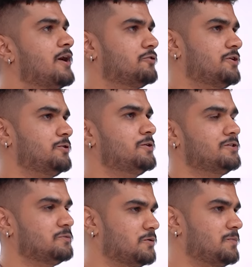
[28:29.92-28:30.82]
kind of
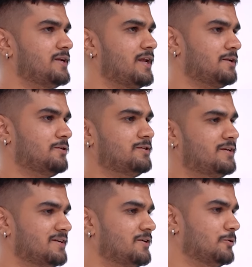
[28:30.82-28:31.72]
situation would be like
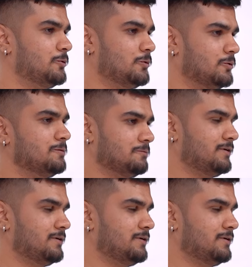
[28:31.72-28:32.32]
too.